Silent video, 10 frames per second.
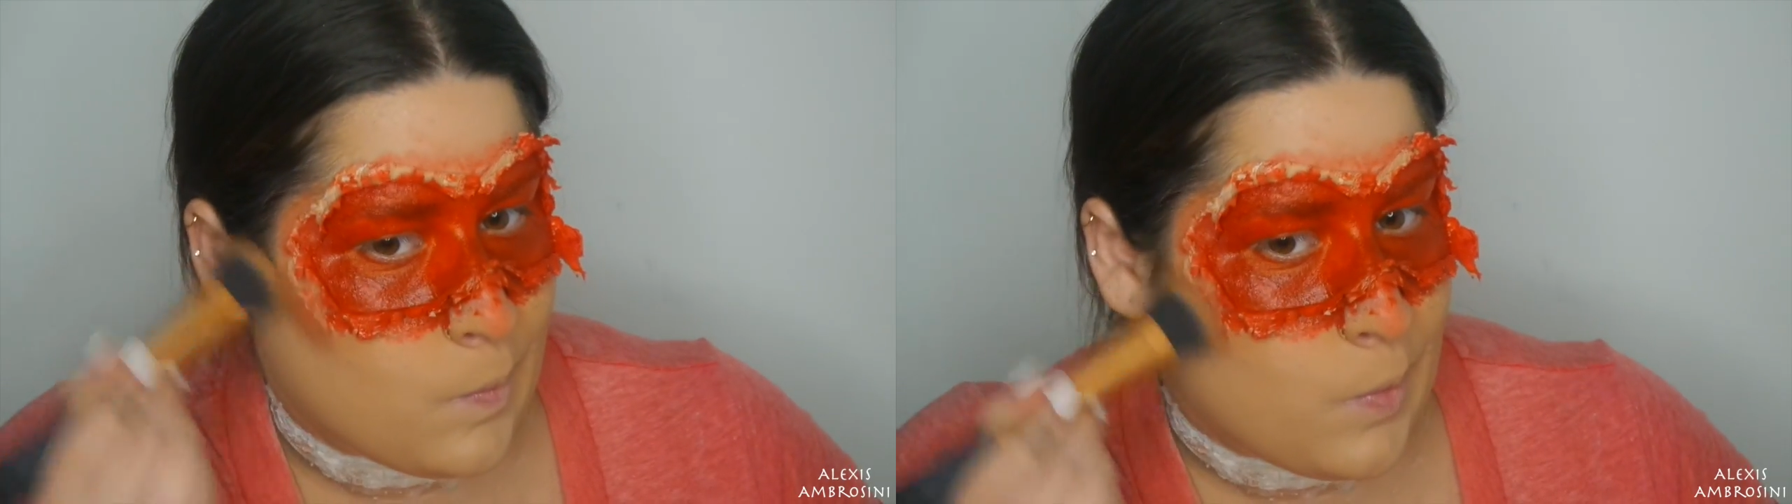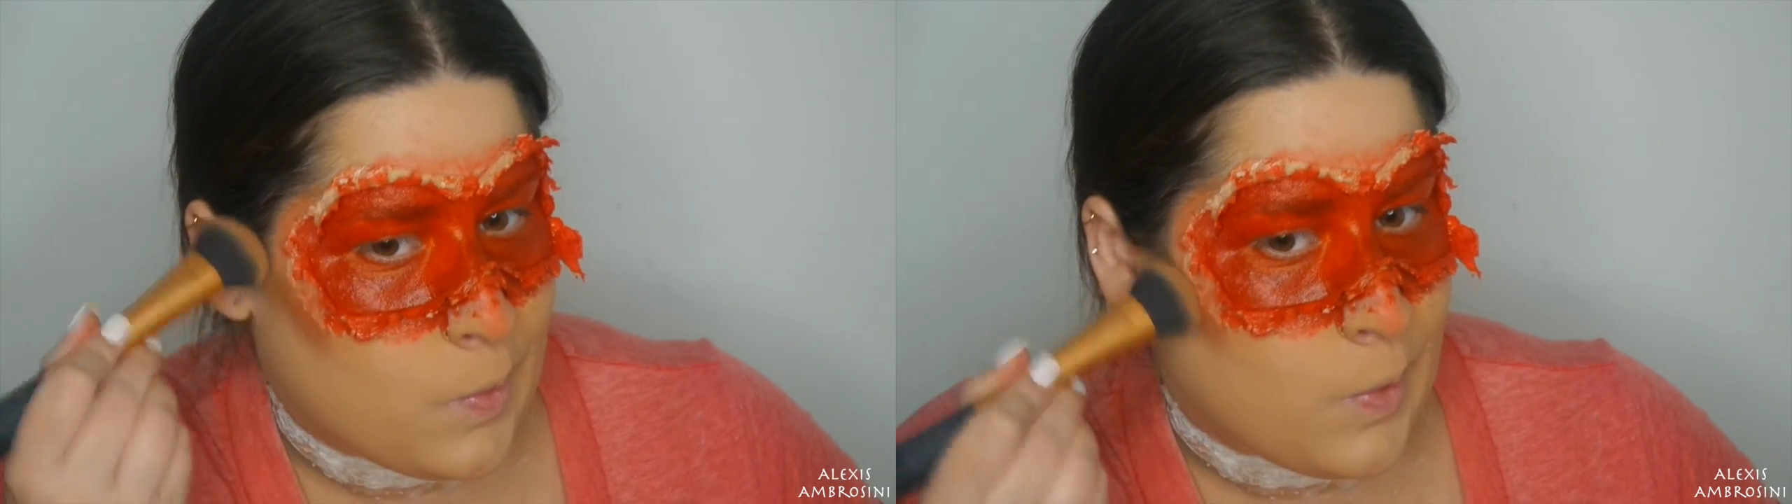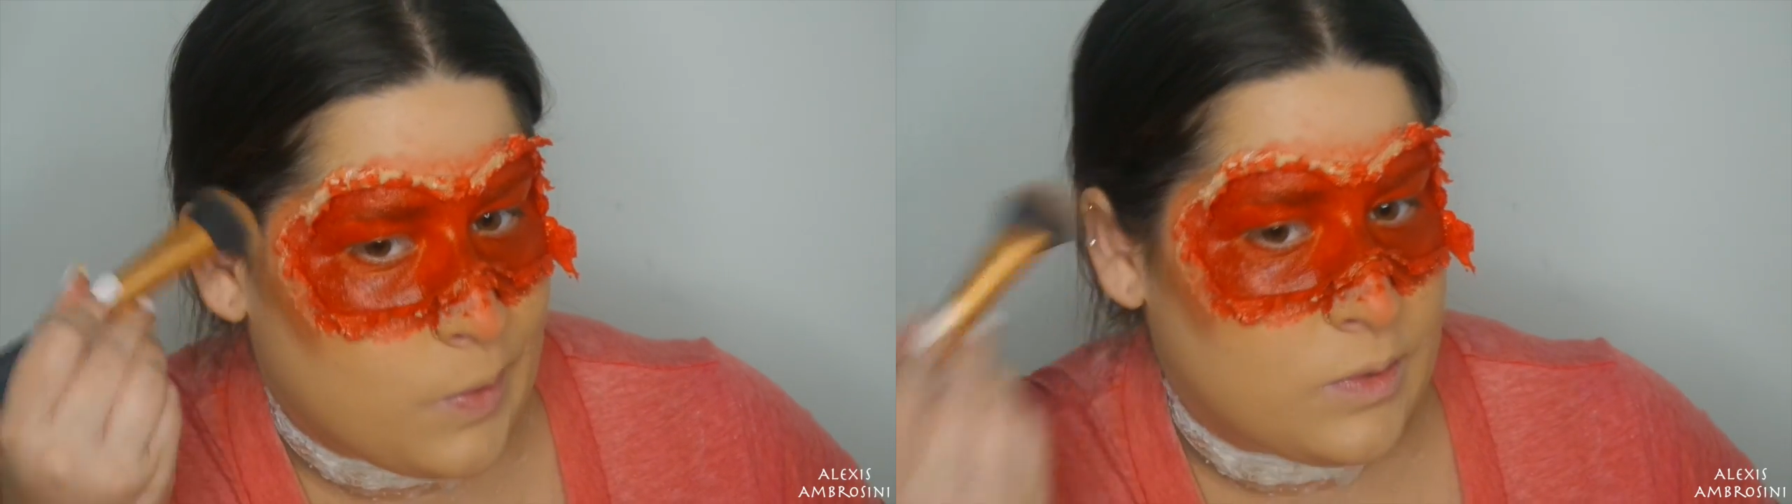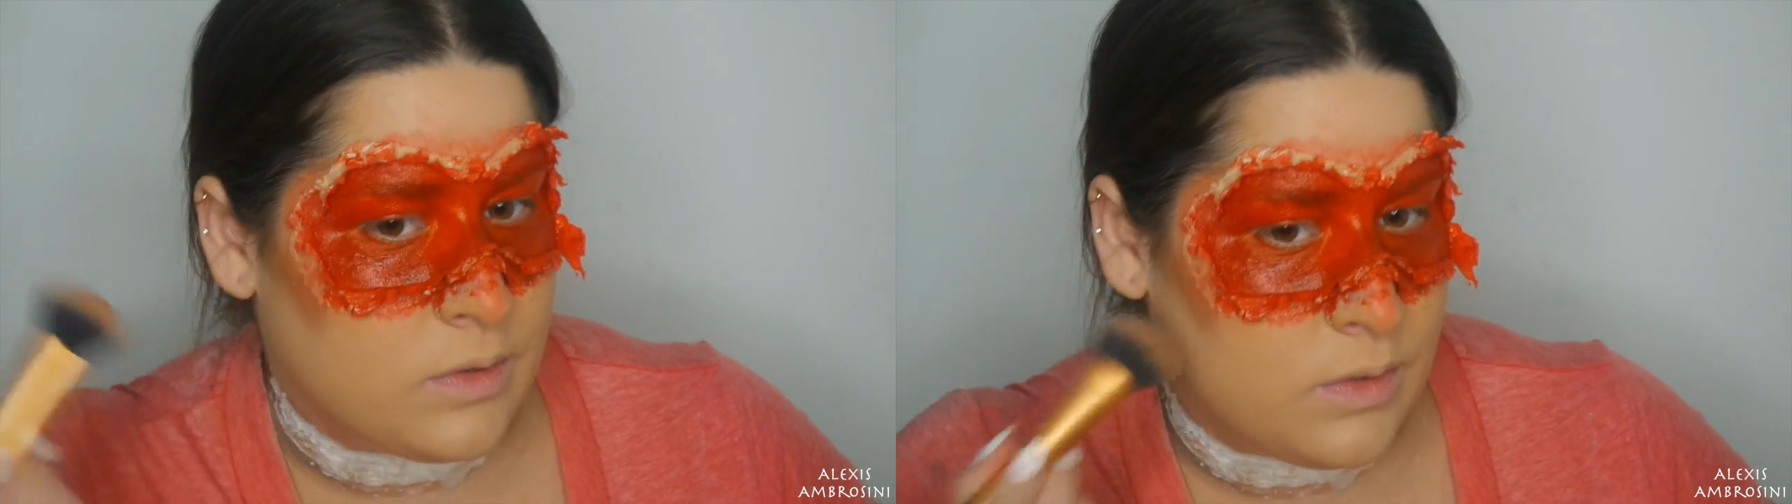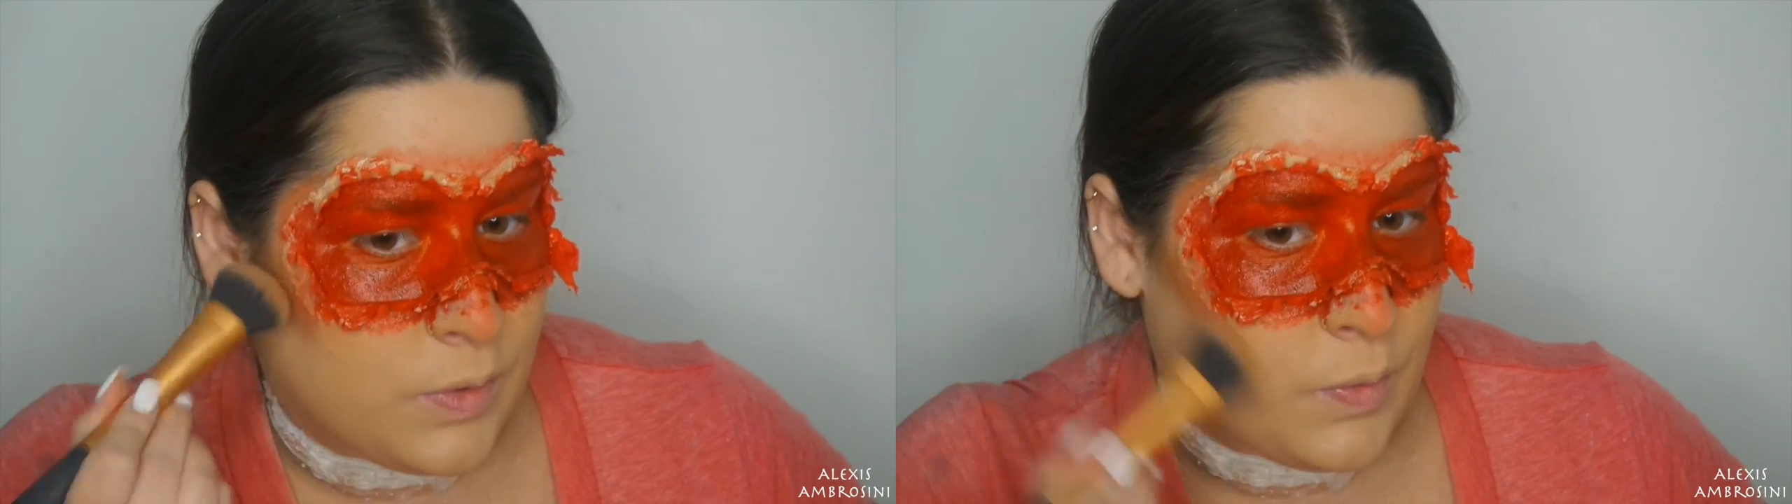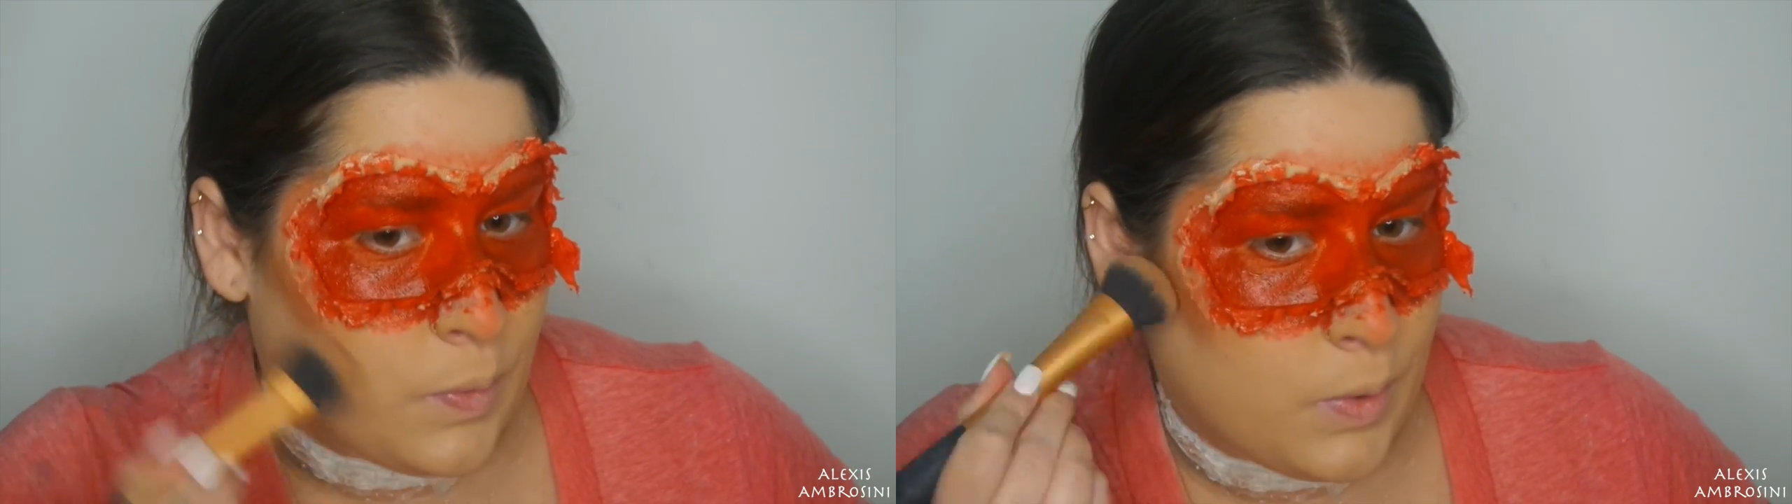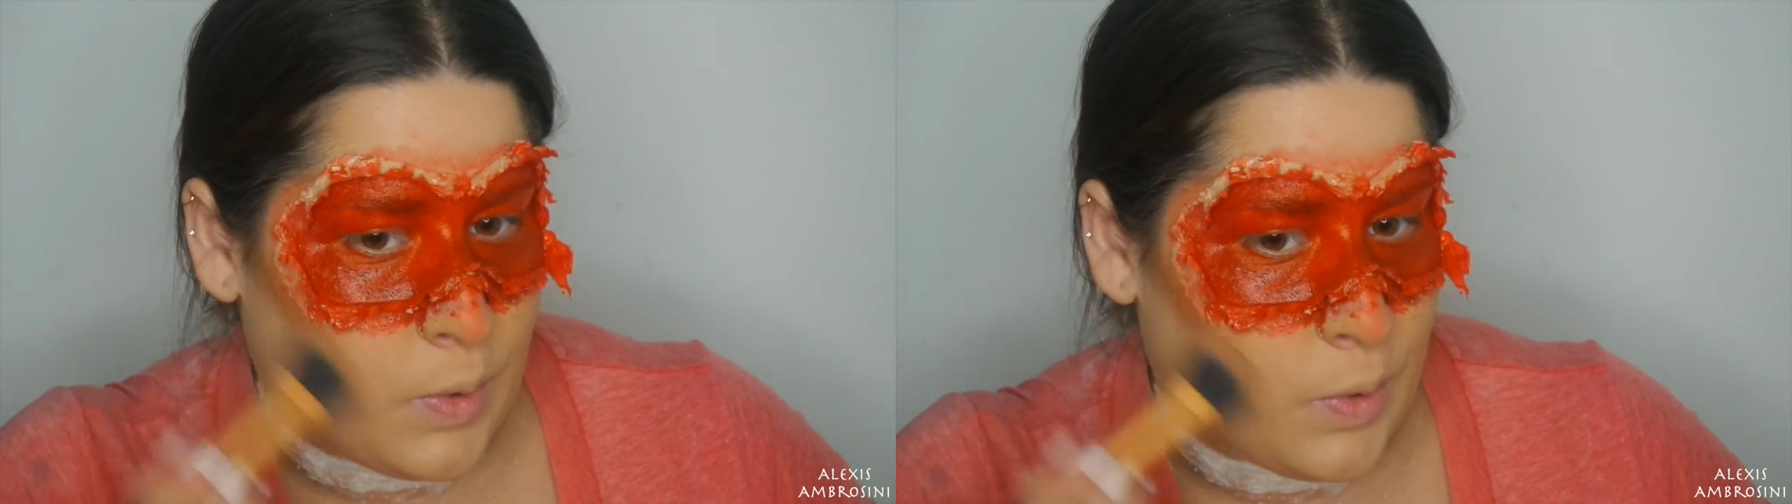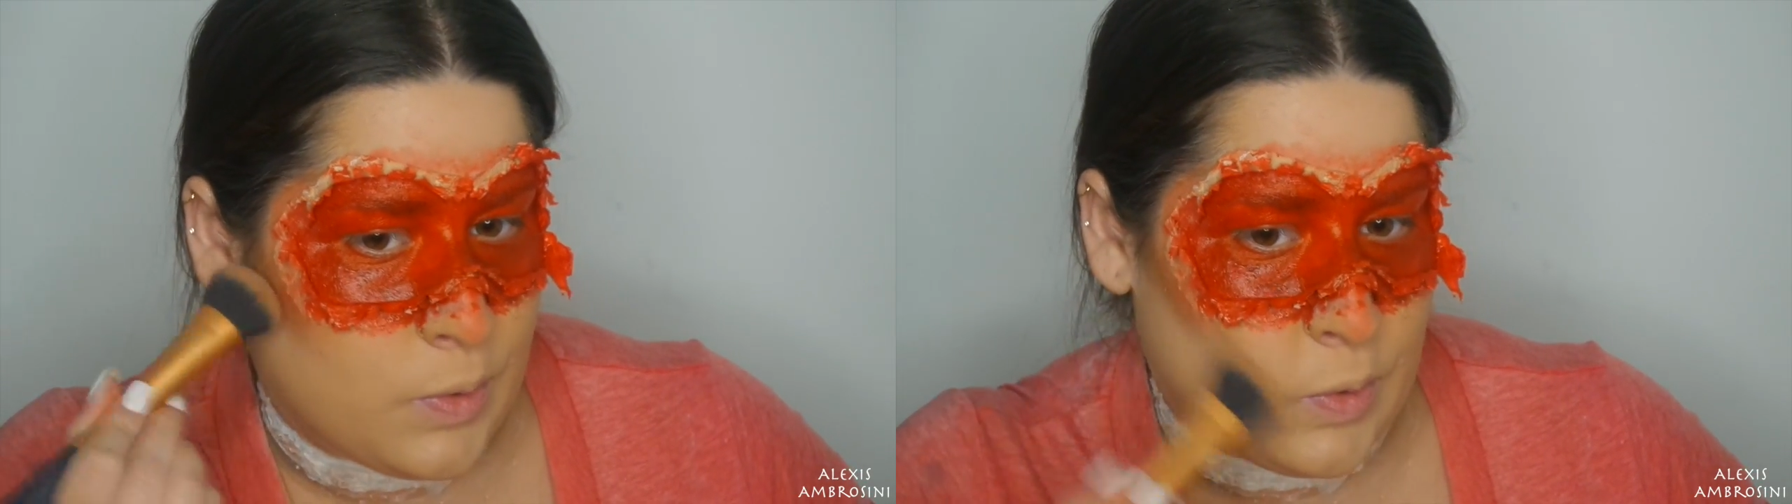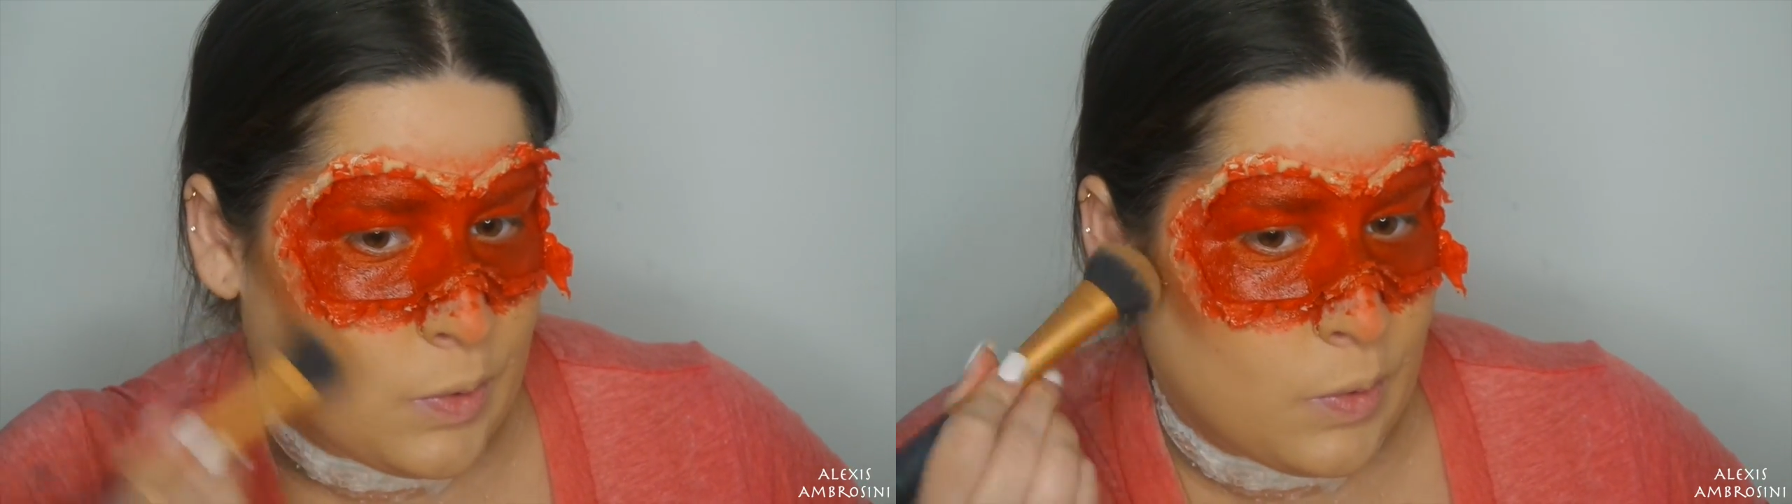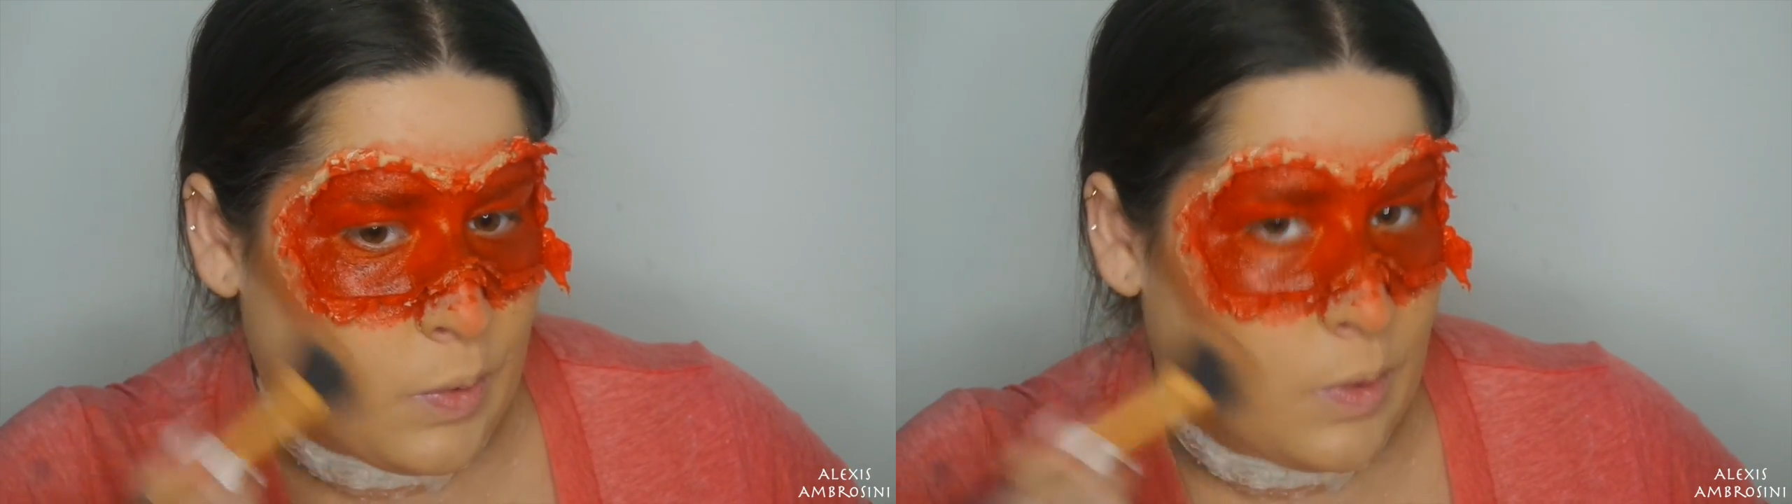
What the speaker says: I should have done this first.